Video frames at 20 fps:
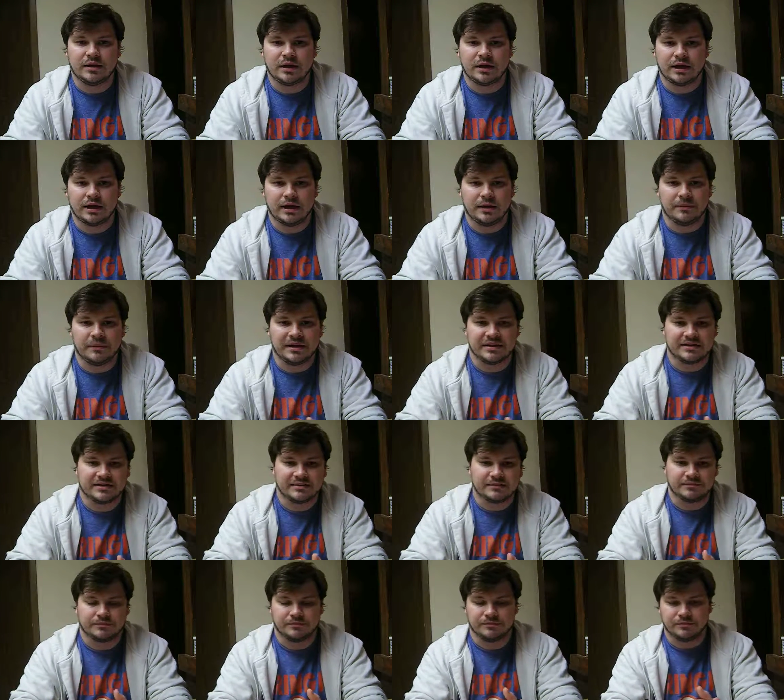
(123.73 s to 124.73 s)

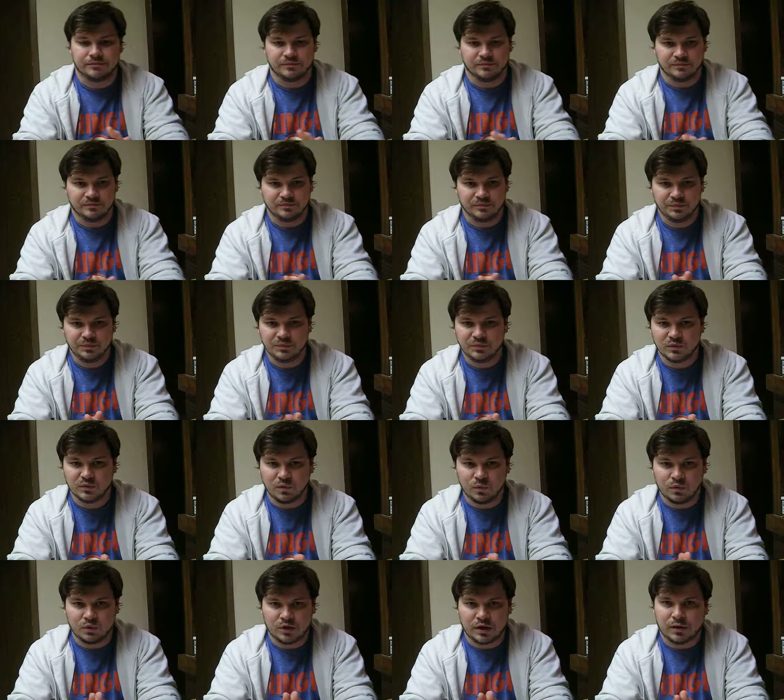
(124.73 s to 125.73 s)
about
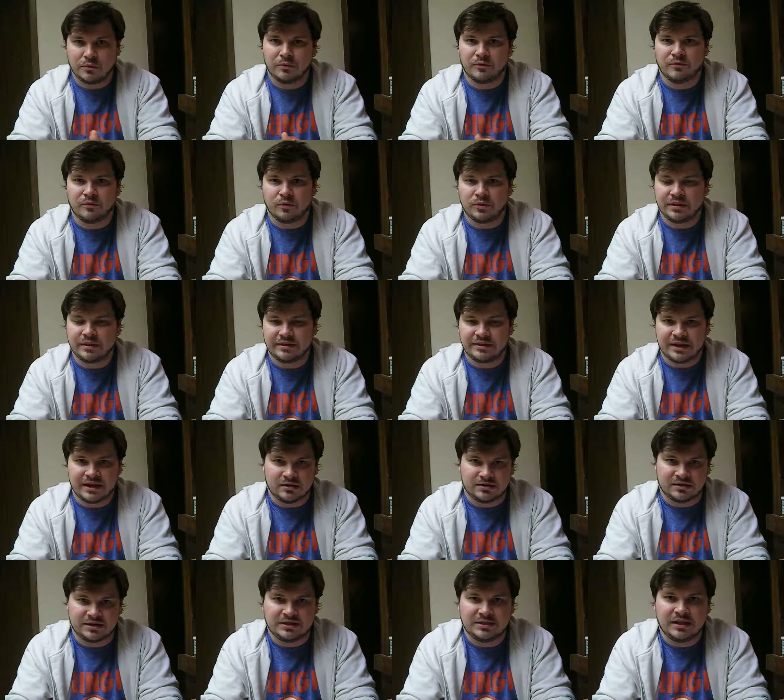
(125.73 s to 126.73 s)
Warhammer
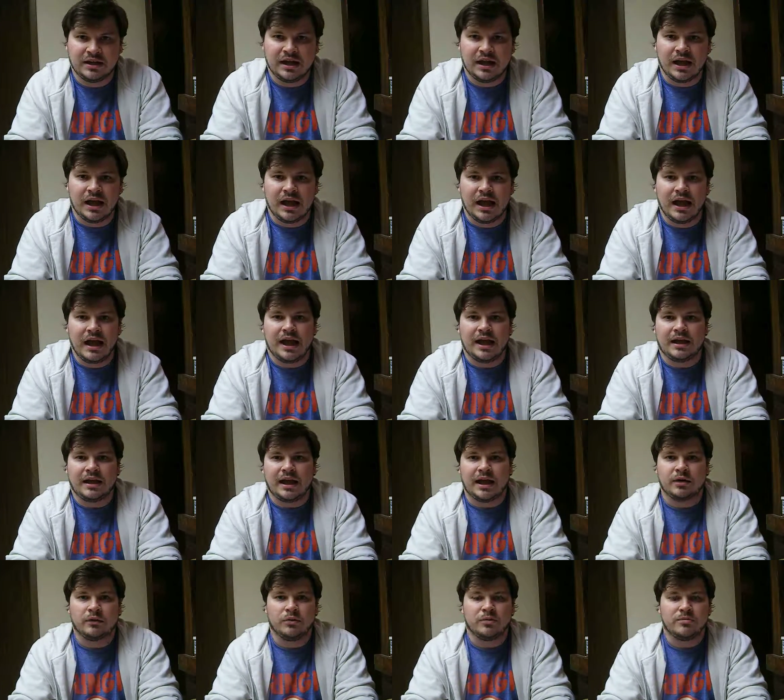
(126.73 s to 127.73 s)
40,000,
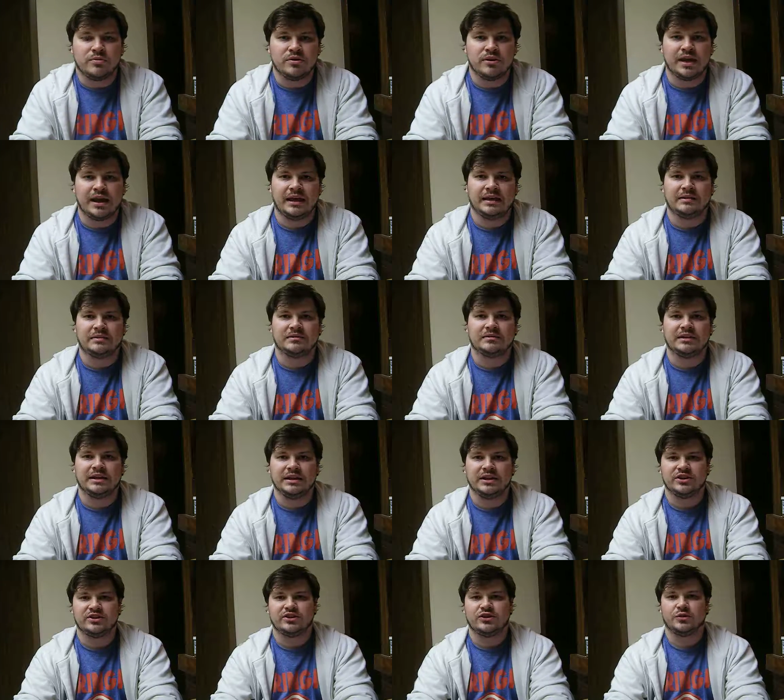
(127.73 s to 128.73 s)
and I will put a
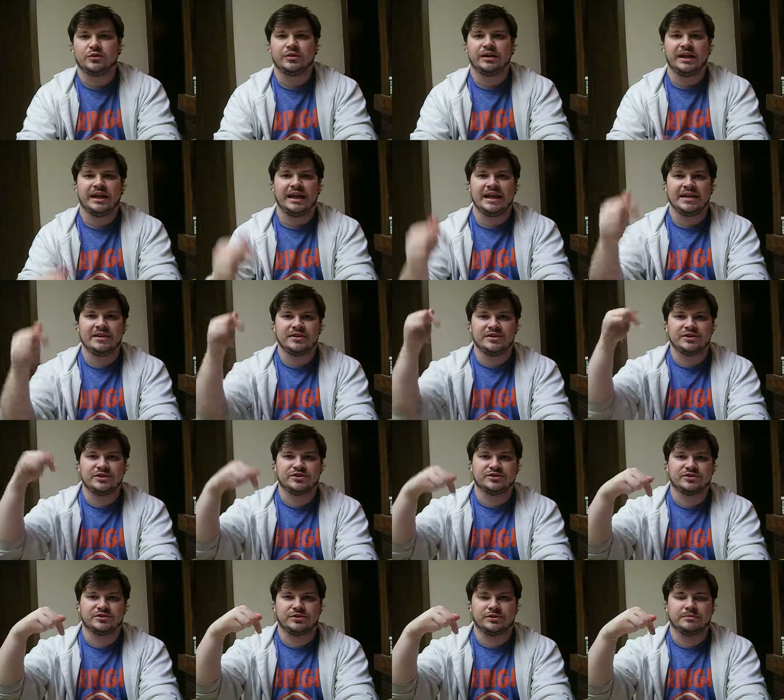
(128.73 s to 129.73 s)
link to it in the
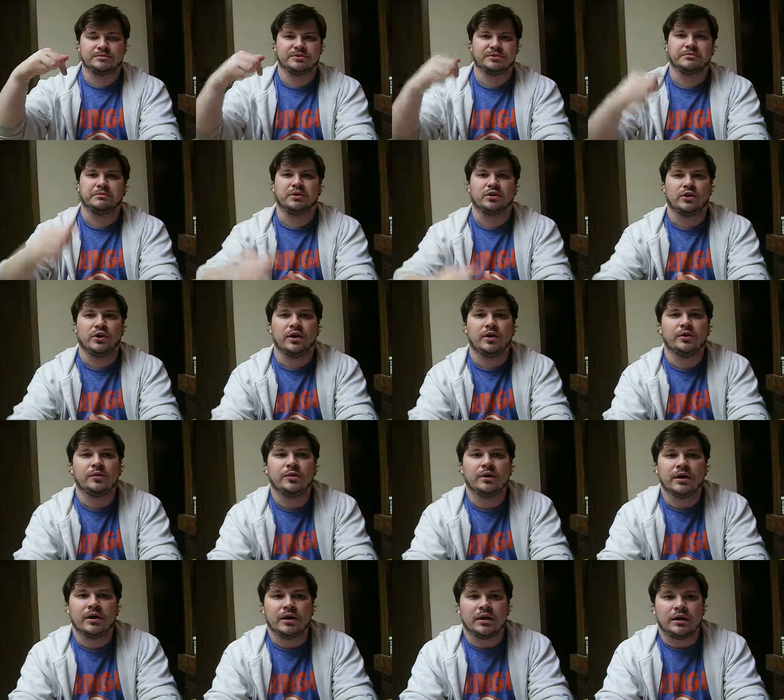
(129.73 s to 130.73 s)
description
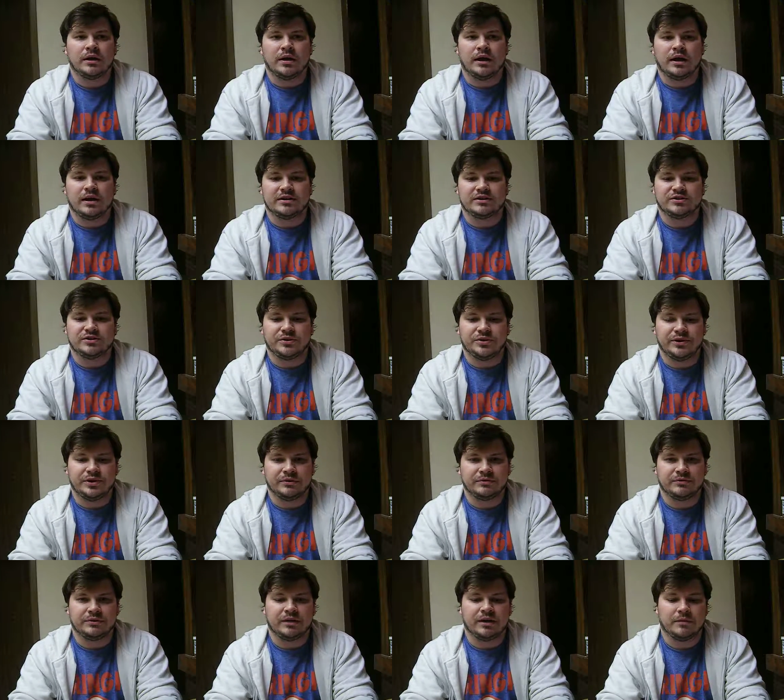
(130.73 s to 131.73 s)
below, so you
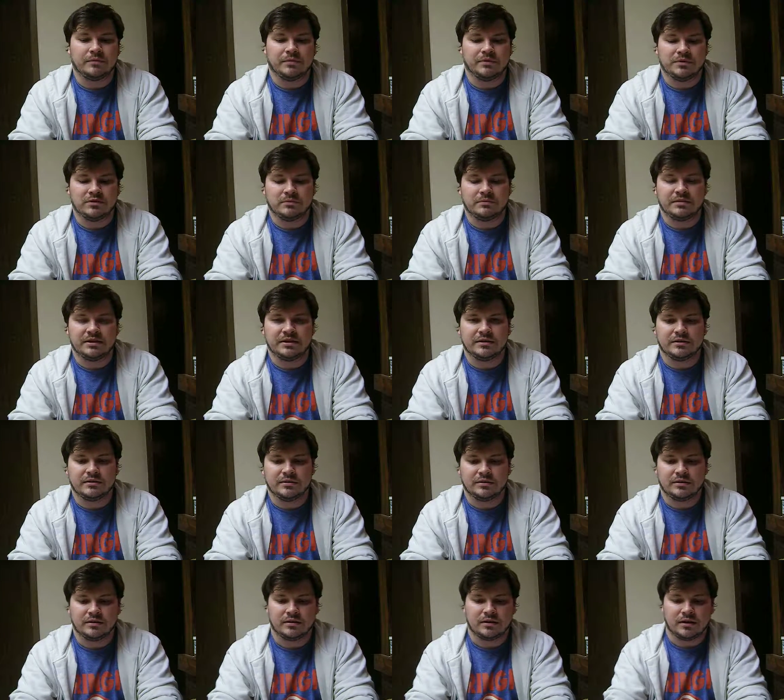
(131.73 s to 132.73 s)
can read up a little bit
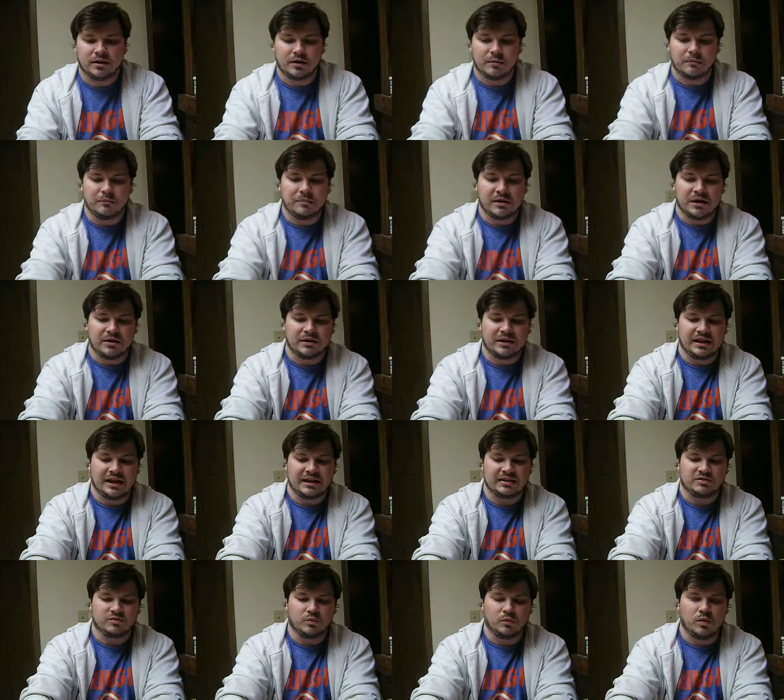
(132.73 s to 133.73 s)
about
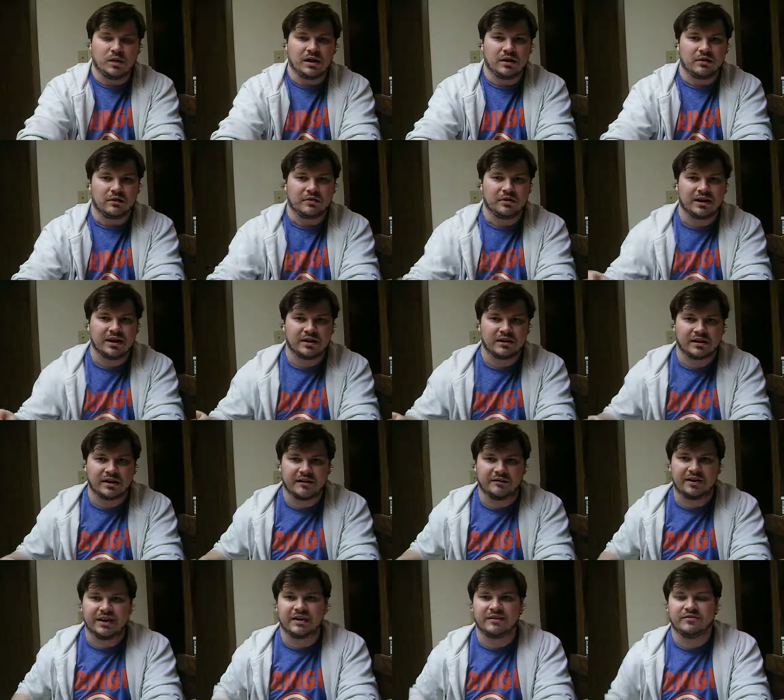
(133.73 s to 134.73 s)
it as well there.
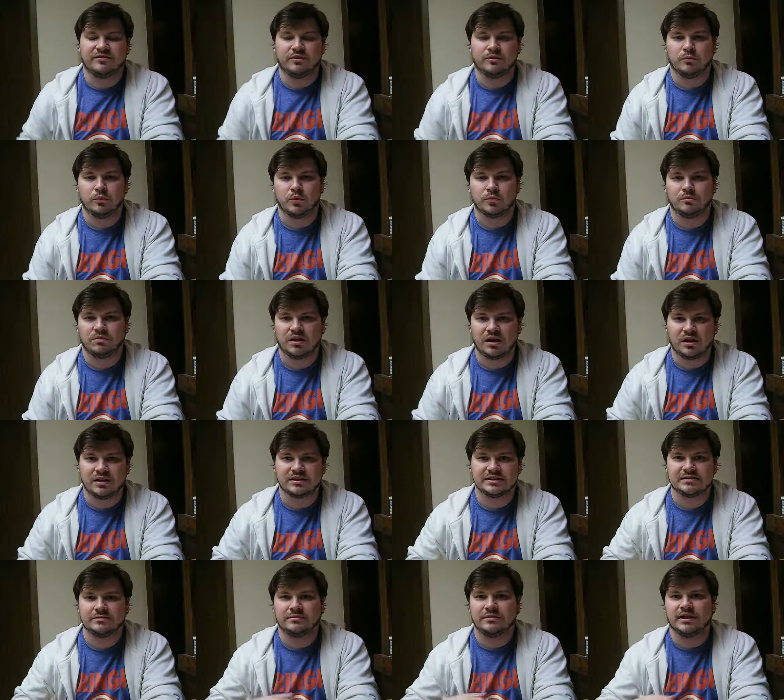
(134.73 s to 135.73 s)
I've got a few more
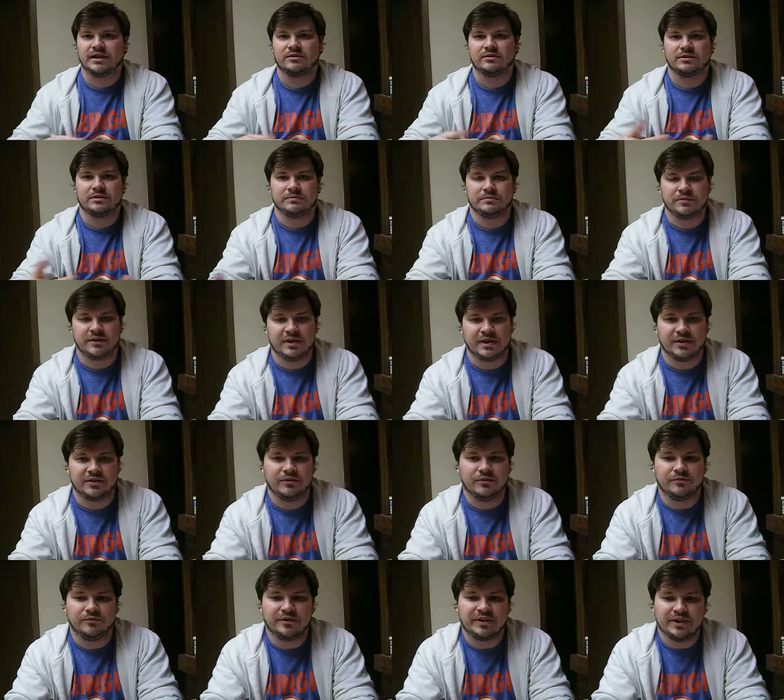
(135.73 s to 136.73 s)
blogs about it, and then
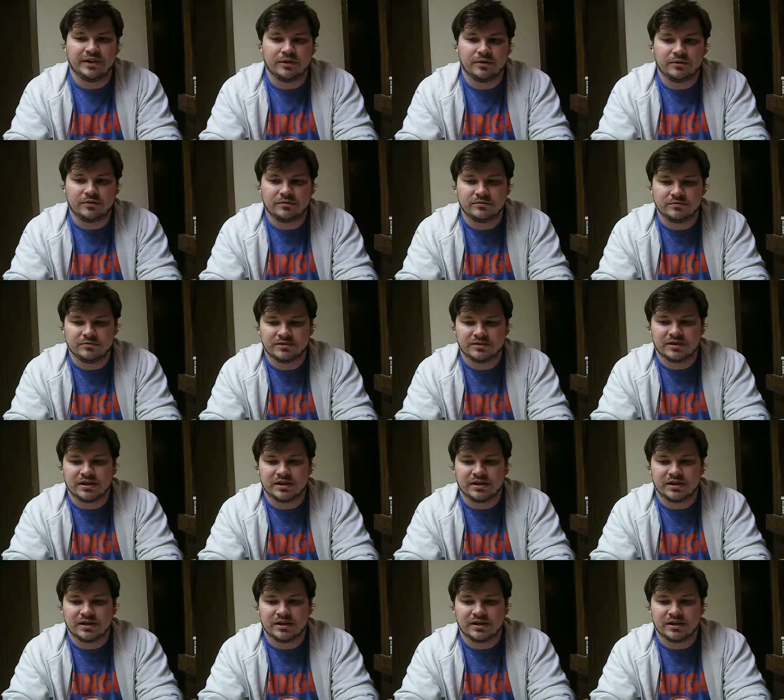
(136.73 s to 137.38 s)
I do videos,